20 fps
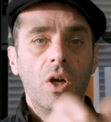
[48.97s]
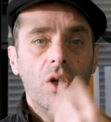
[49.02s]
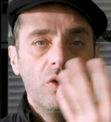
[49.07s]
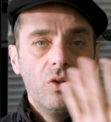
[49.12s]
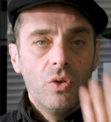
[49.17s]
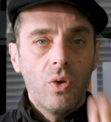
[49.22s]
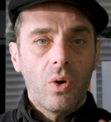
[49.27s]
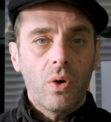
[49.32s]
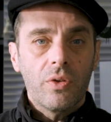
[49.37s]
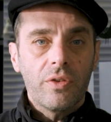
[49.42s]

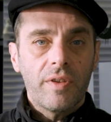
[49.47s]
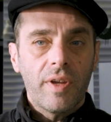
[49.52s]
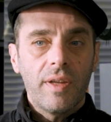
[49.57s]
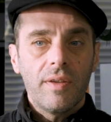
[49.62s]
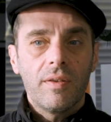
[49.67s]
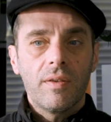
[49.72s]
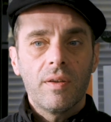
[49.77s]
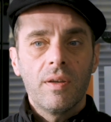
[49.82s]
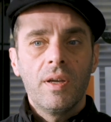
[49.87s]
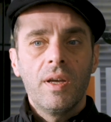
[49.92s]
new
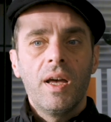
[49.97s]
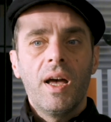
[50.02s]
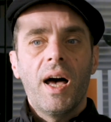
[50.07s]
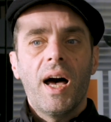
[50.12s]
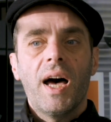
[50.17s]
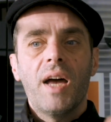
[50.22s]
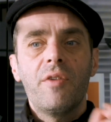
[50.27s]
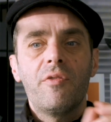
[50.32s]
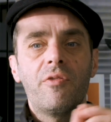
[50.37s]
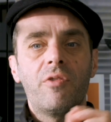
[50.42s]
content,
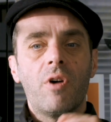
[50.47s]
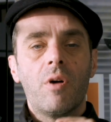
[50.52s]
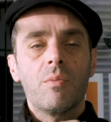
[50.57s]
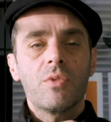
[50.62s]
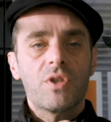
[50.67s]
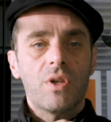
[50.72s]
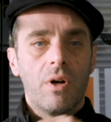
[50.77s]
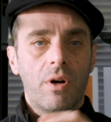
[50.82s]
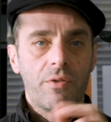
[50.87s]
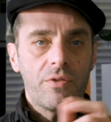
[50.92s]
and
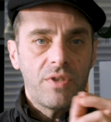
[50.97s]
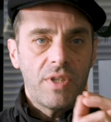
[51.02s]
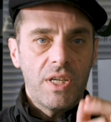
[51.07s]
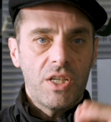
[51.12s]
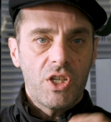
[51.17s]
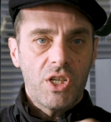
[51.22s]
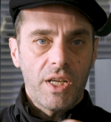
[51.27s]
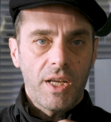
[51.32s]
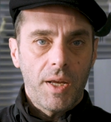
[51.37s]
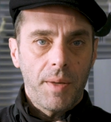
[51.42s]
forms of
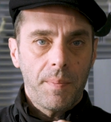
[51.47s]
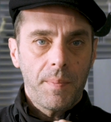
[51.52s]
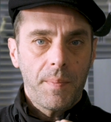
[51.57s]
staging.